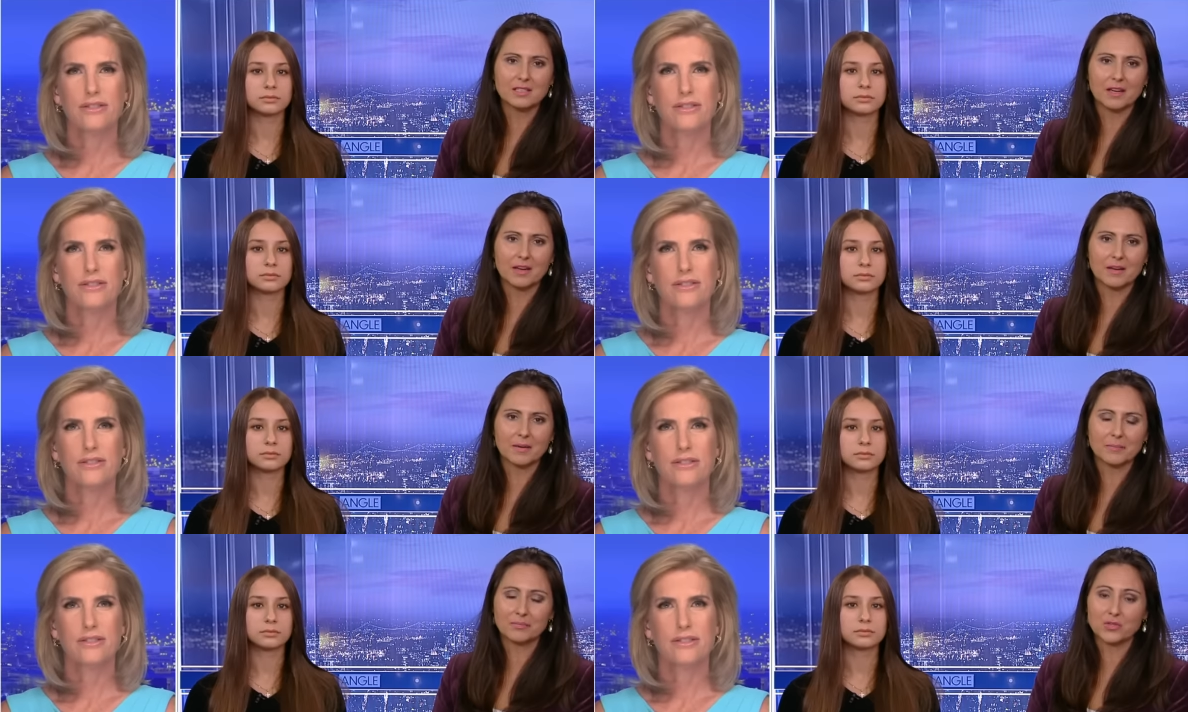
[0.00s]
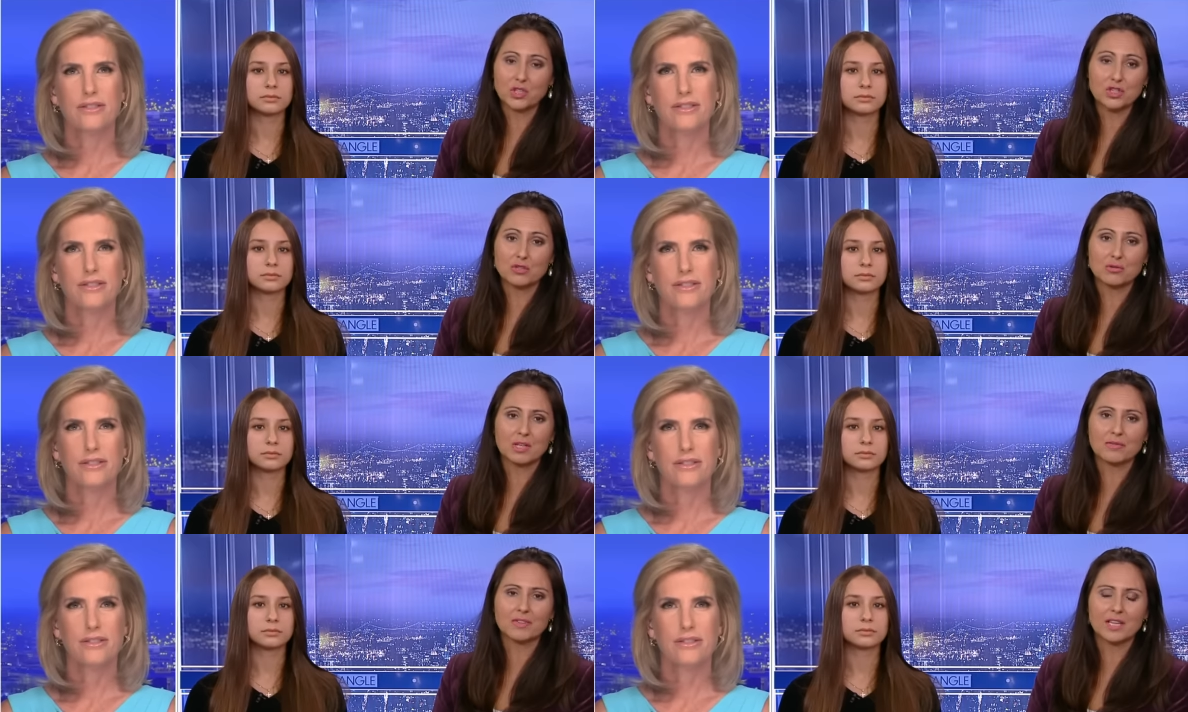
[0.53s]
Speaker 1: um, this should
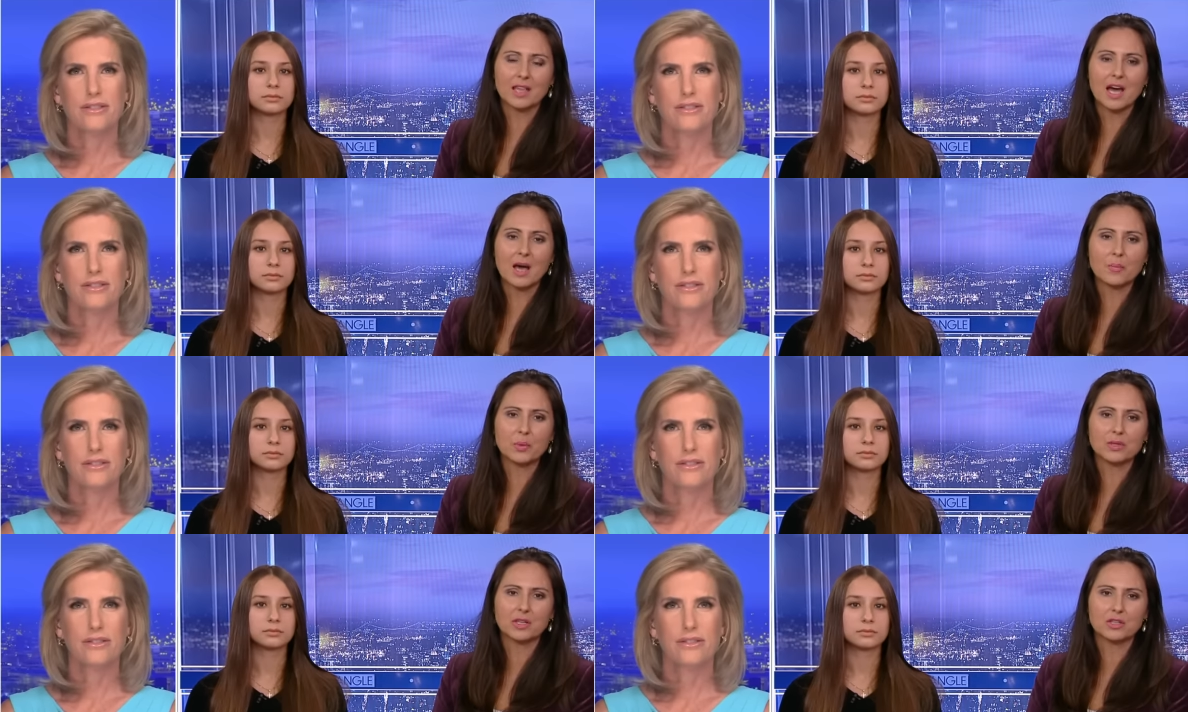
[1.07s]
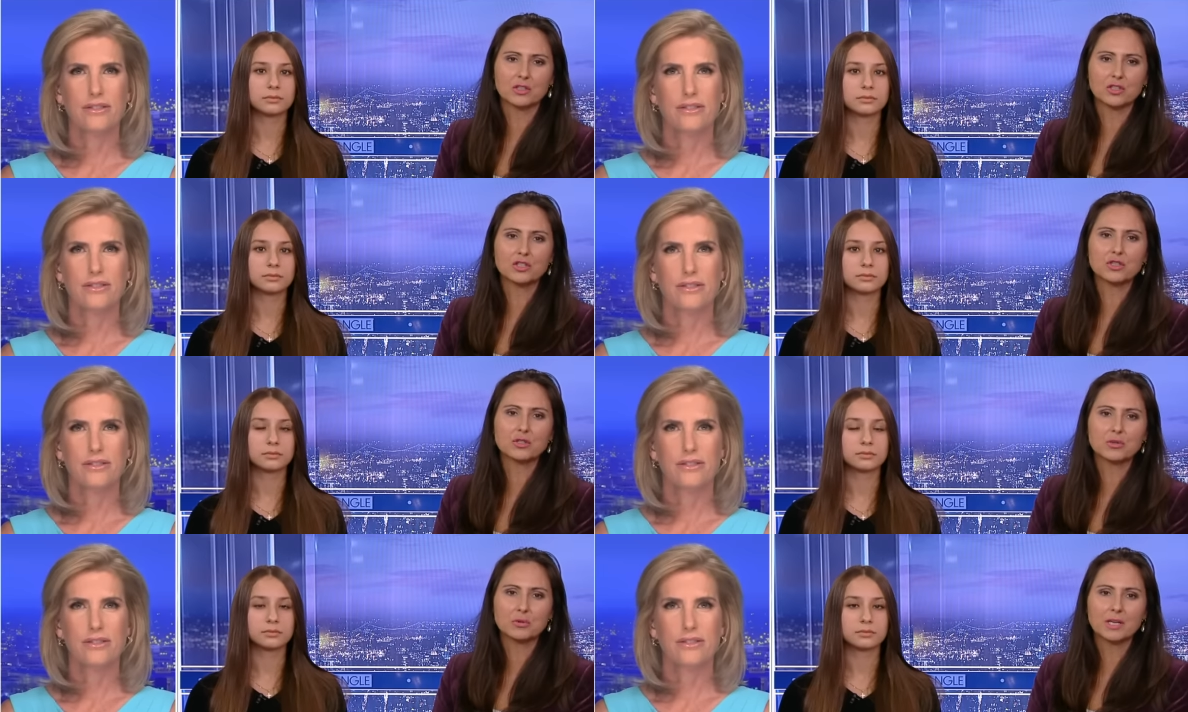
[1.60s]
have not happened, and there
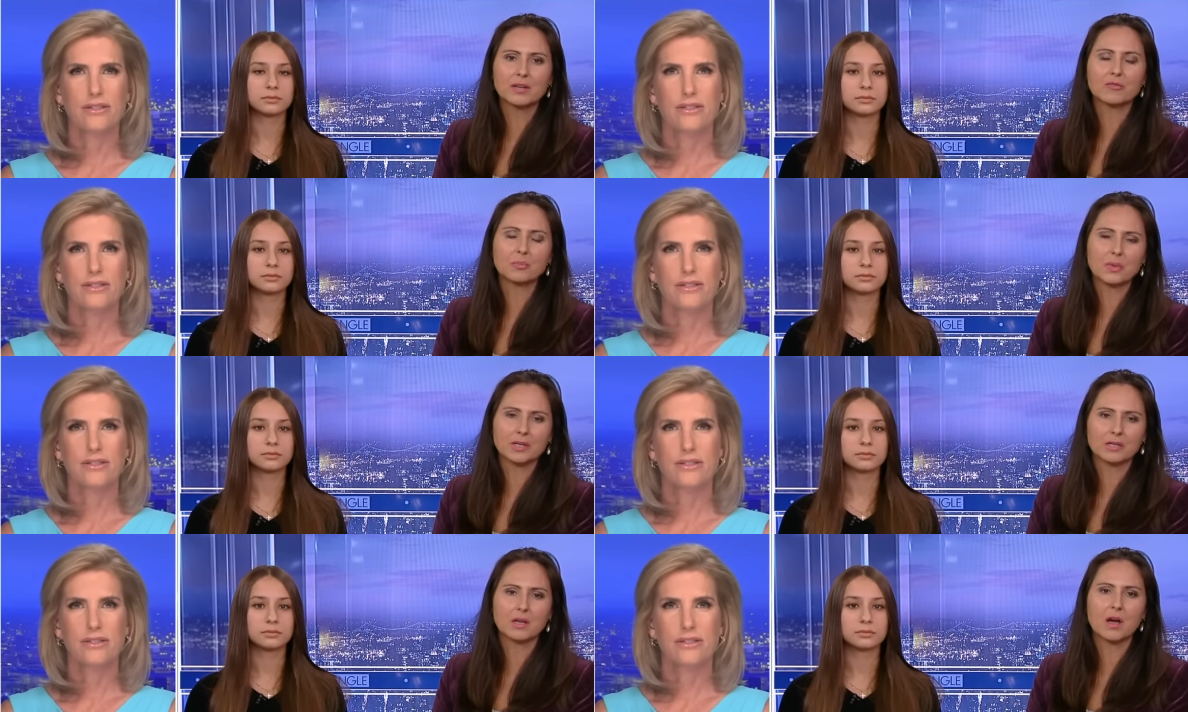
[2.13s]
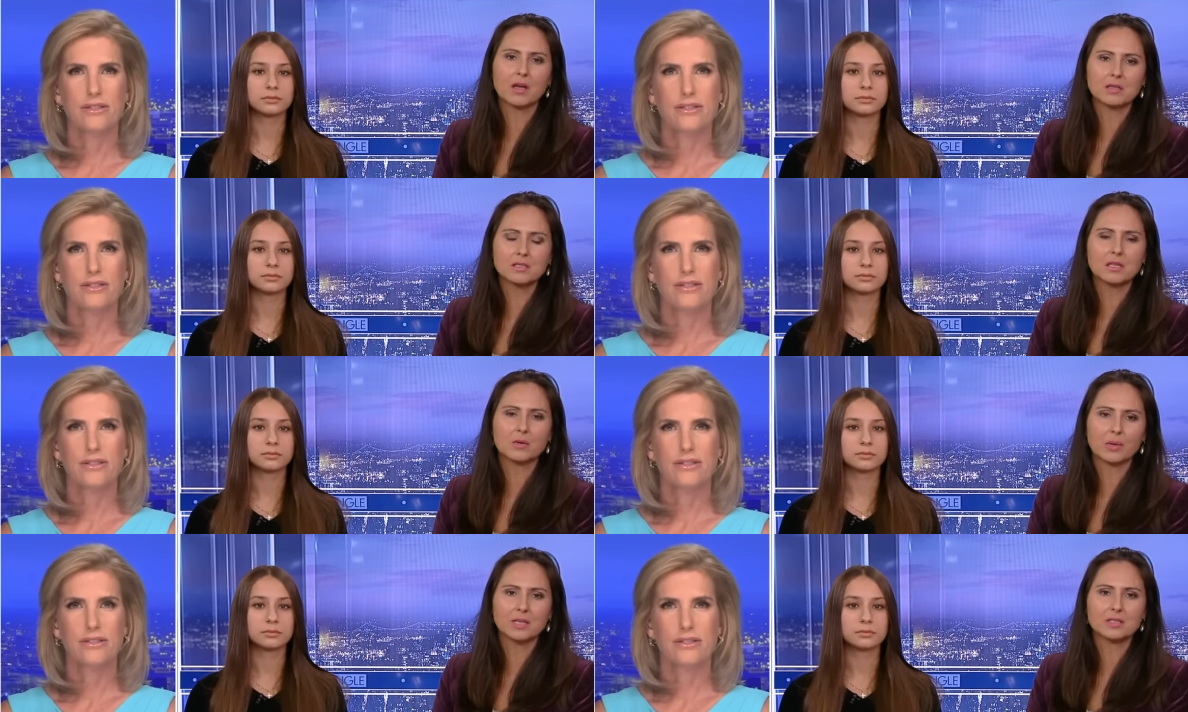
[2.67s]
should have been
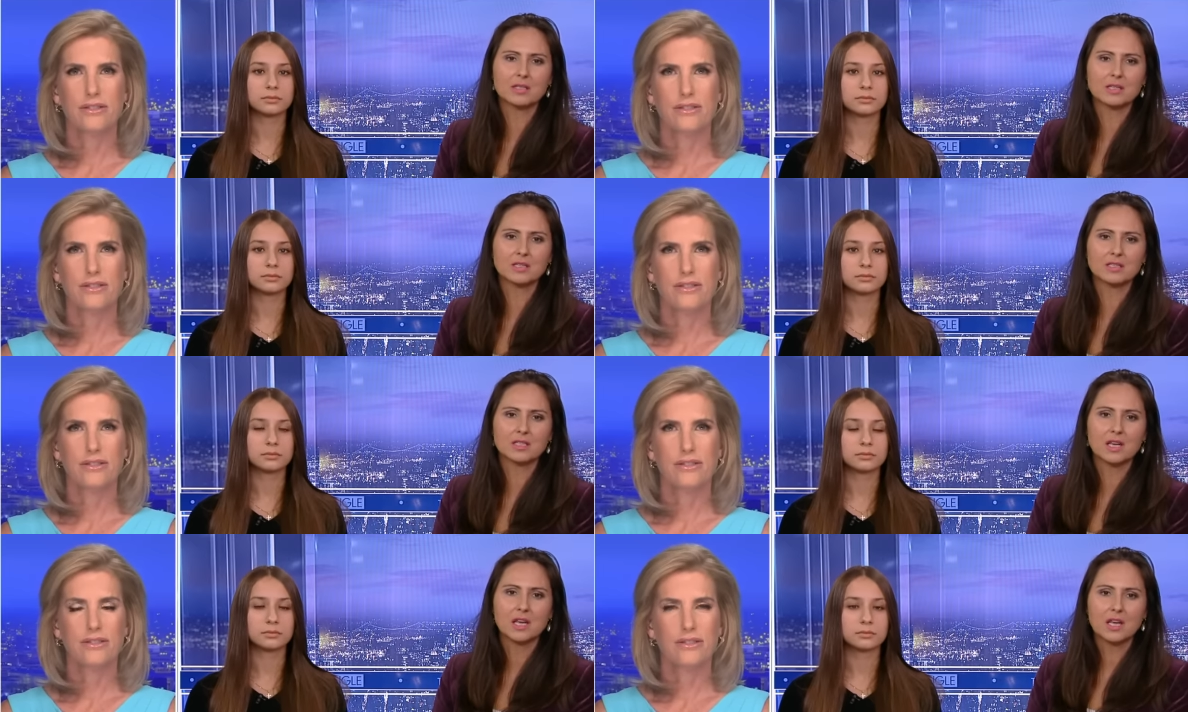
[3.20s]
consequences.